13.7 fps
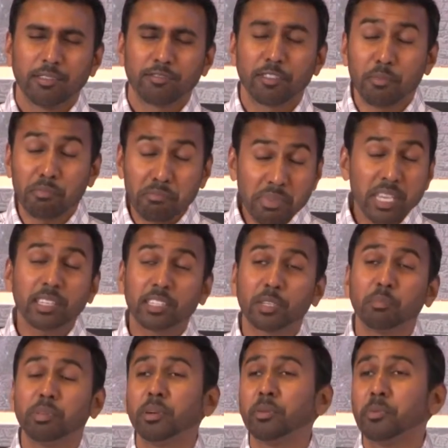for me to
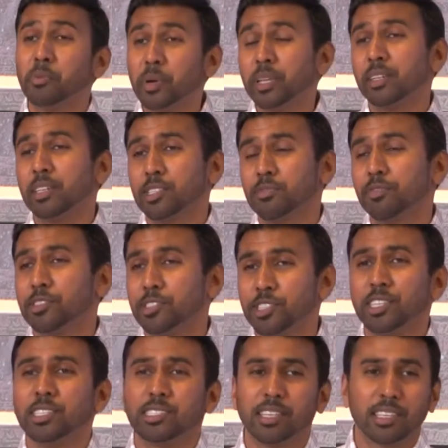be a witness for
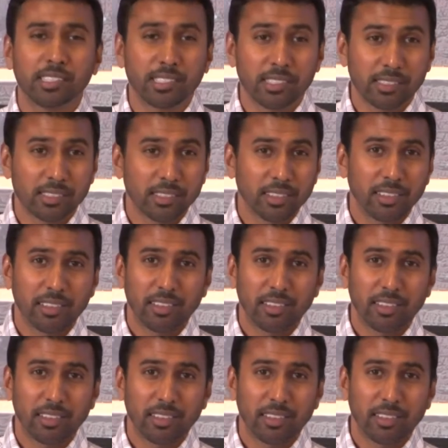Jesus